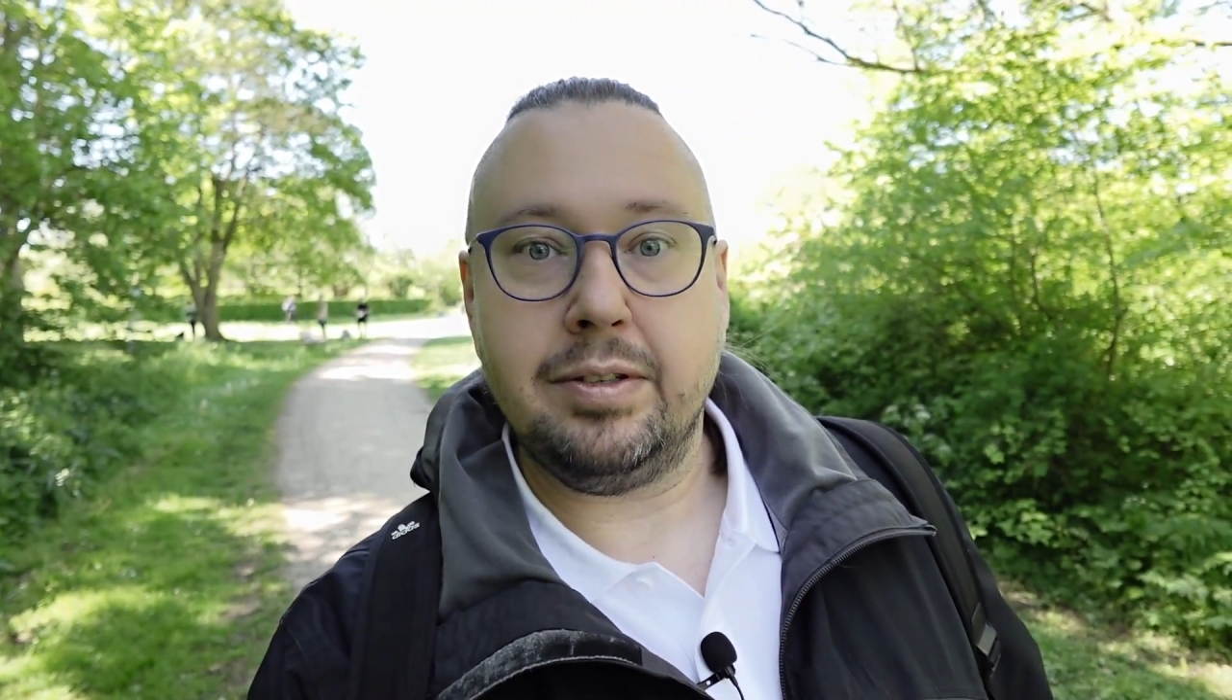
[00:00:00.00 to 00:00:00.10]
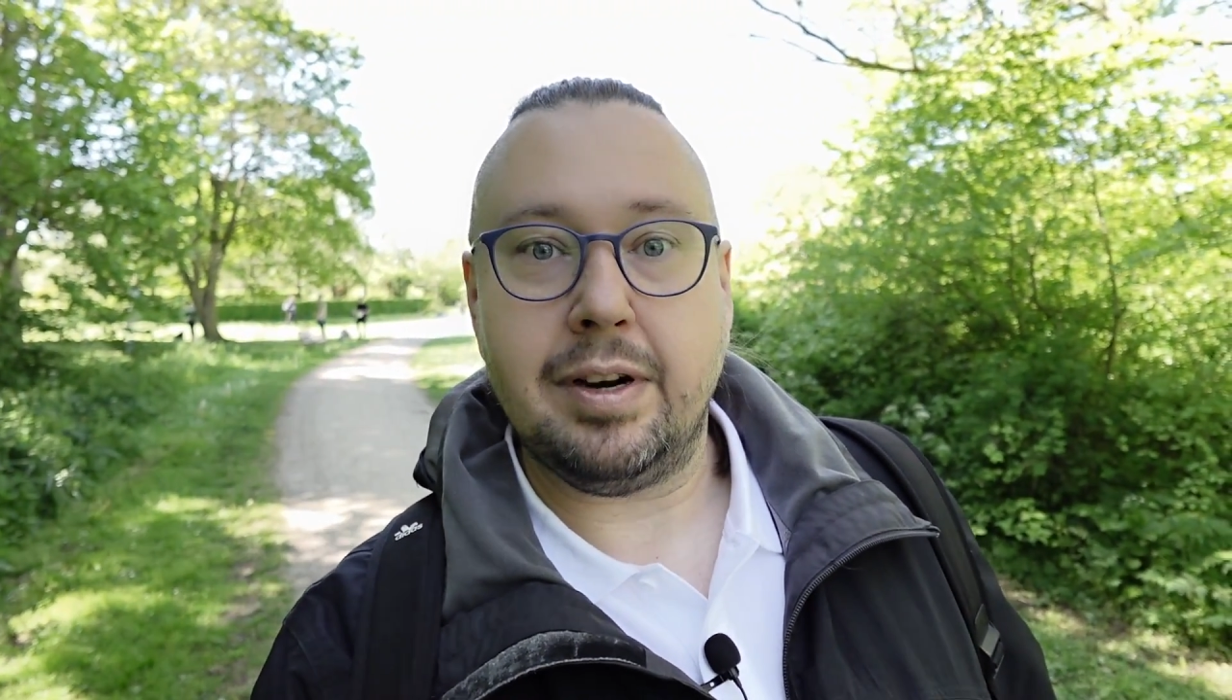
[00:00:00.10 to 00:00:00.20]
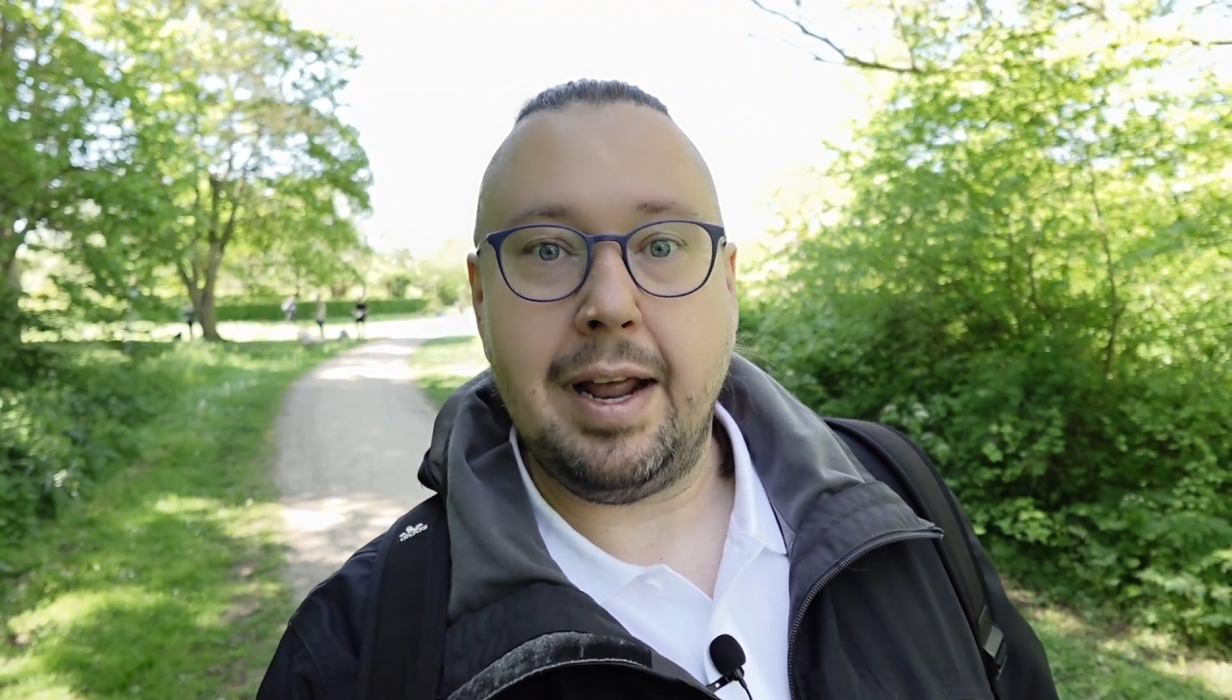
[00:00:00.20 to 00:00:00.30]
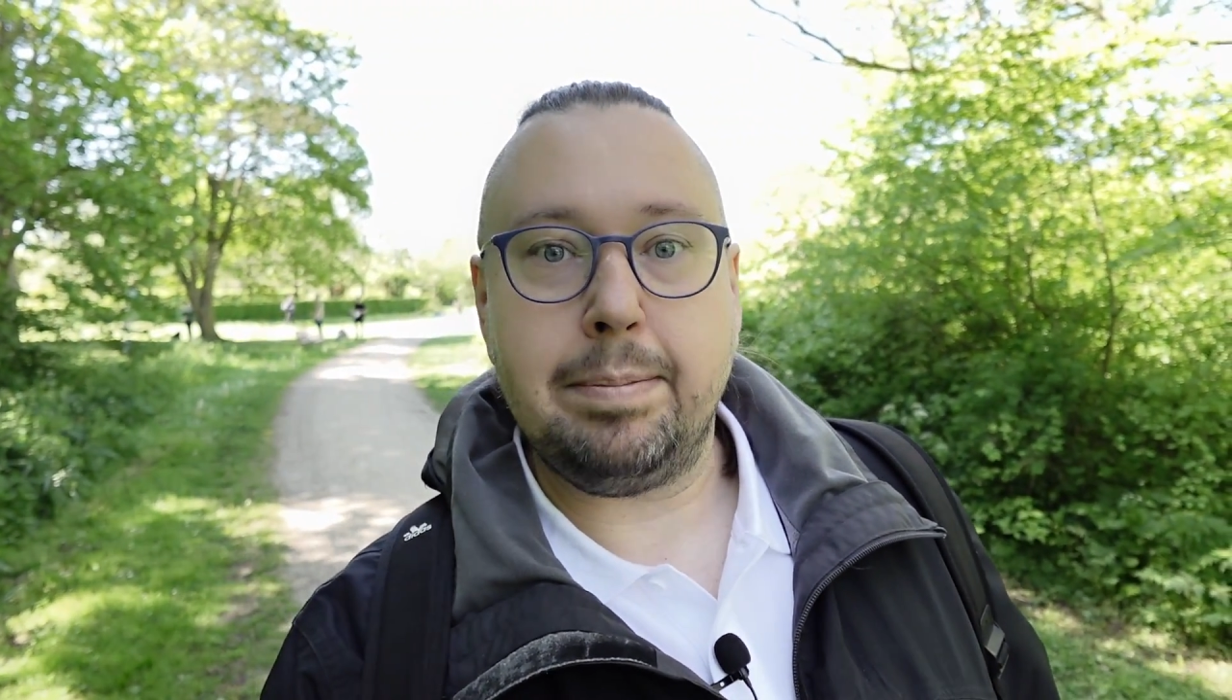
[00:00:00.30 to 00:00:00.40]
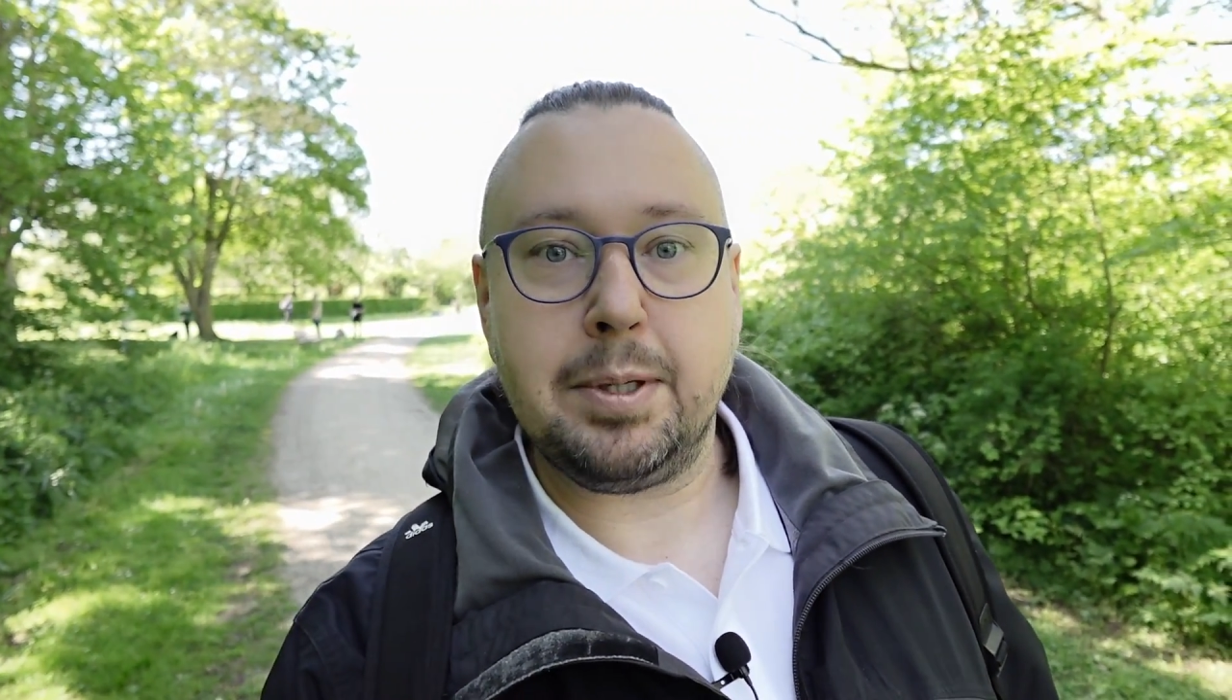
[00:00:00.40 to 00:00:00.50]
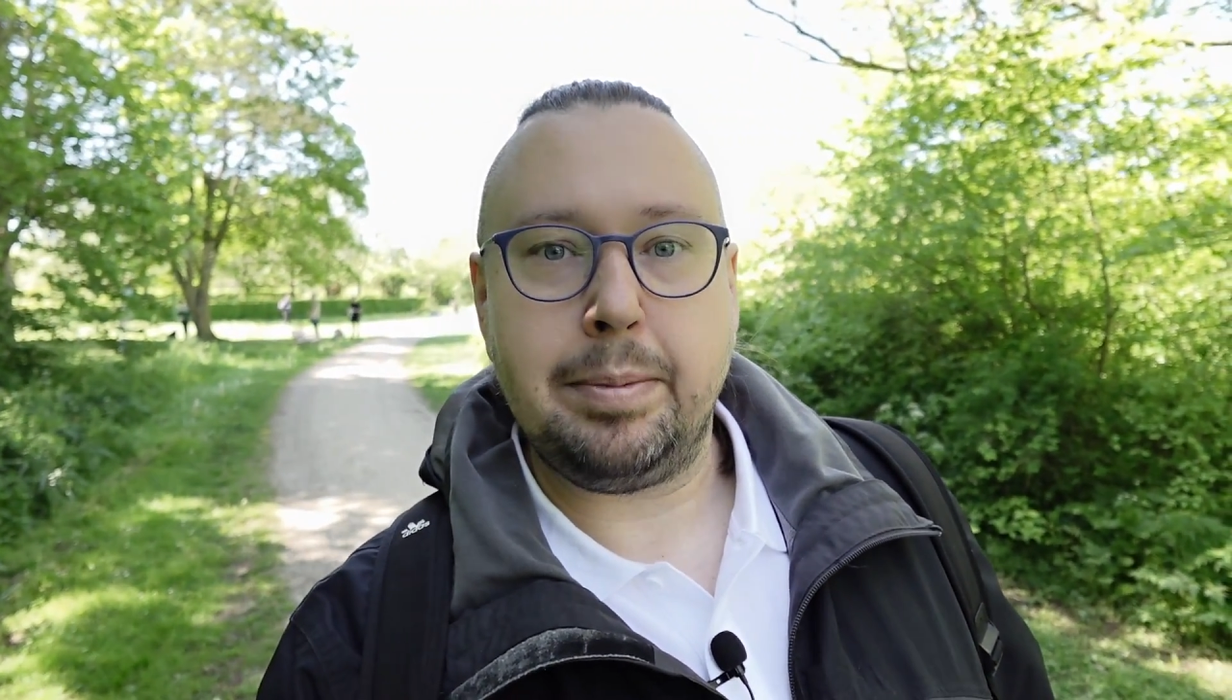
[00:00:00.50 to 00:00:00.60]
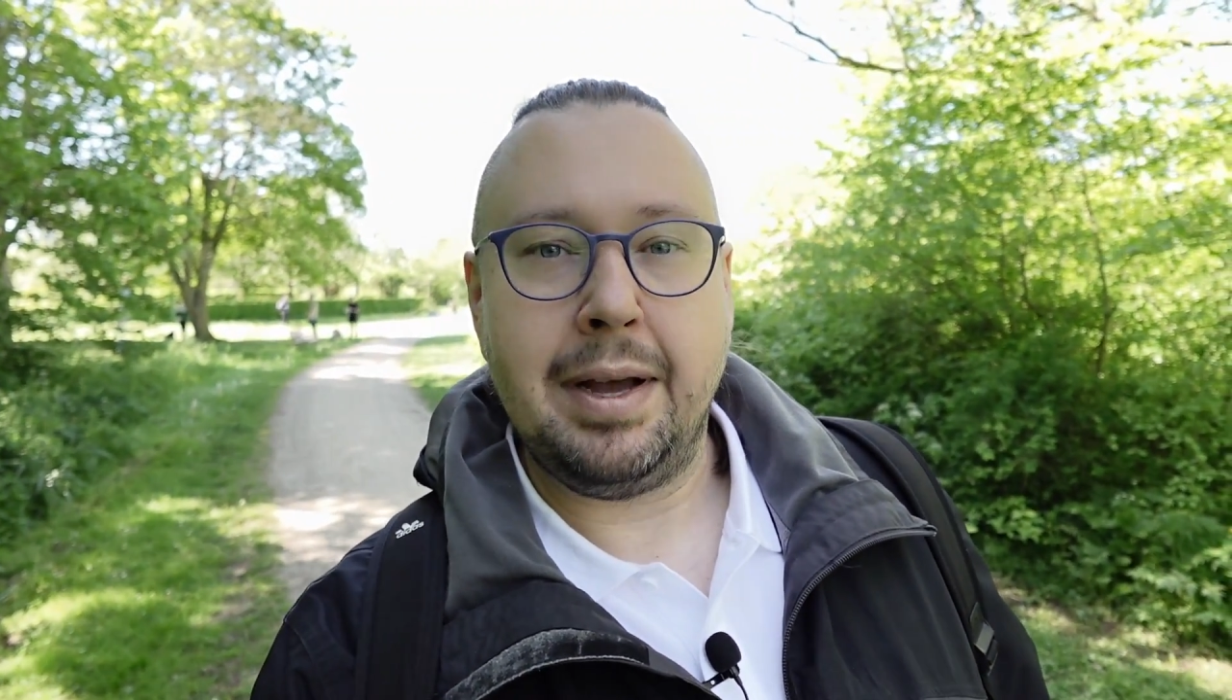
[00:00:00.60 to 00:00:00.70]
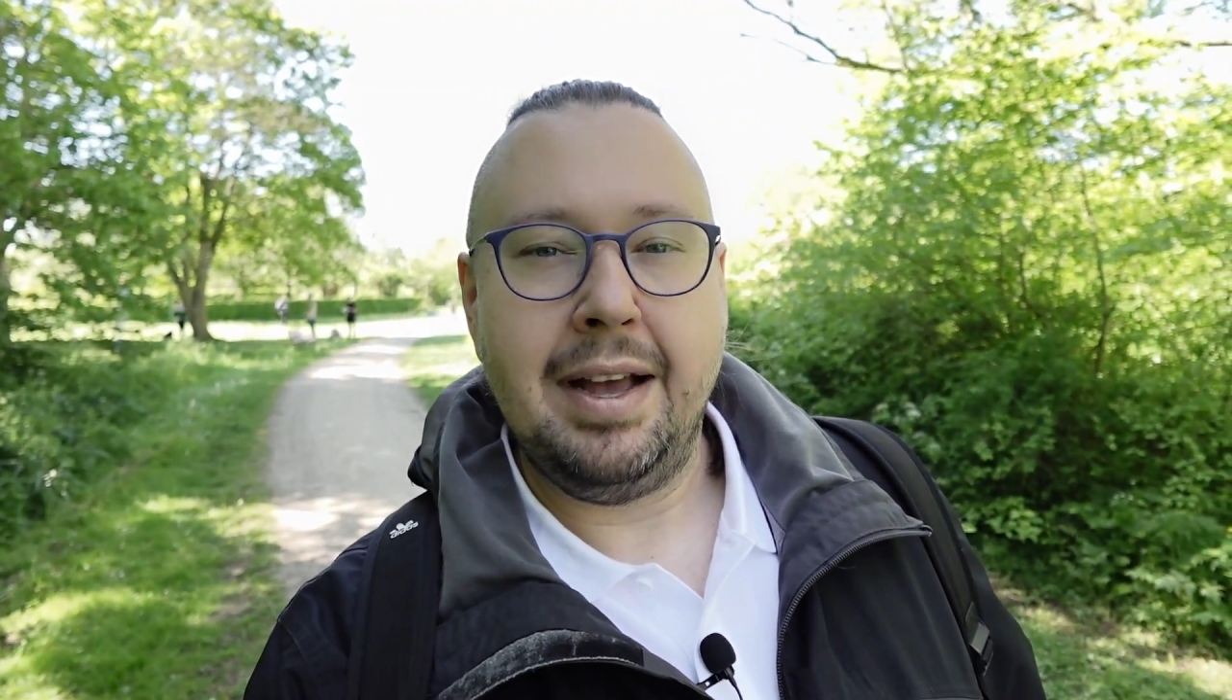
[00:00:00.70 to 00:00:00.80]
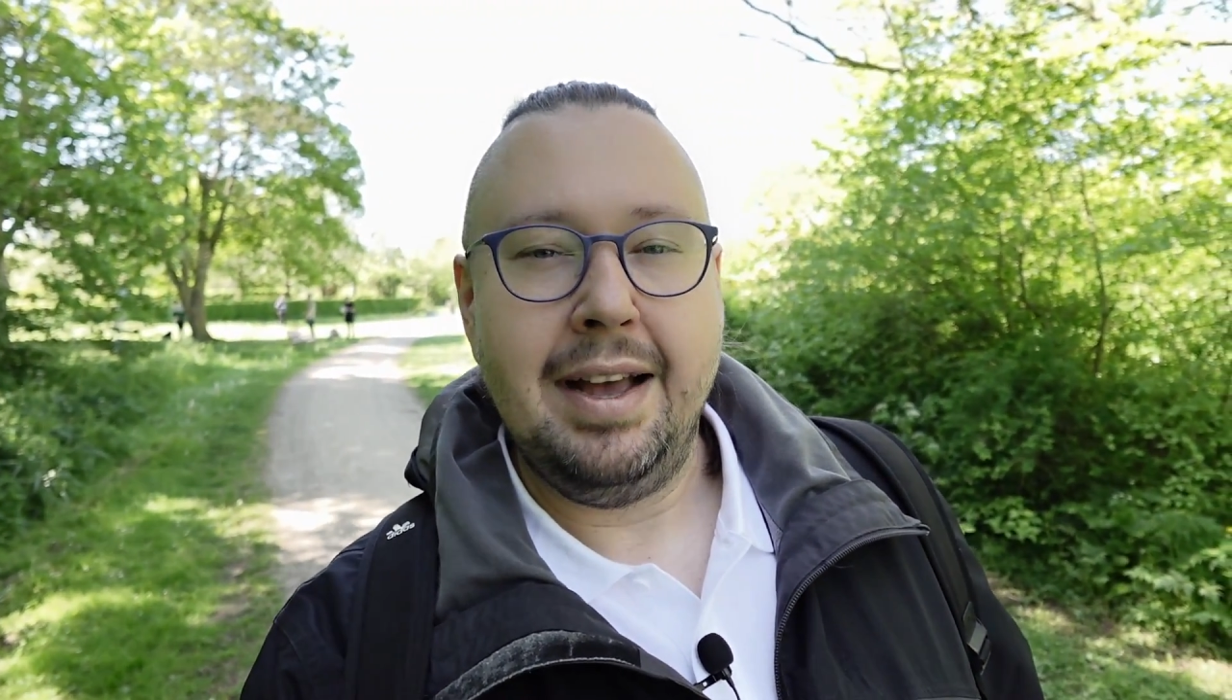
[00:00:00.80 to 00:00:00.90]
on your laptop